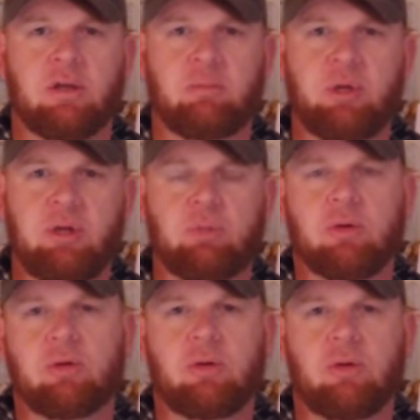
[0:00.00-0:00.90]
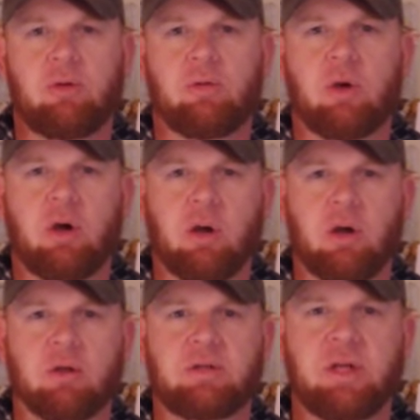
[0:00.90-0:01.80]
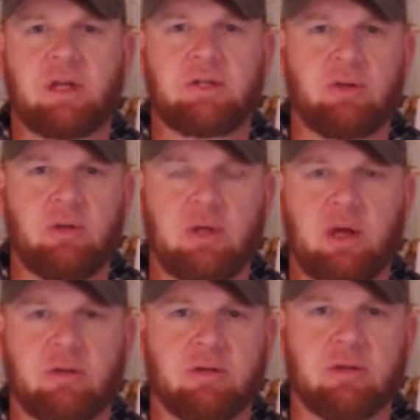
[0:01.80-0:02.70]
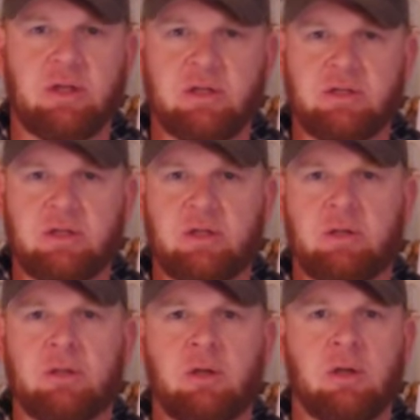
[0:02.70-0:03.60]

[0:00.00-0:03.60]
The people who are tattooing out of their kitchen,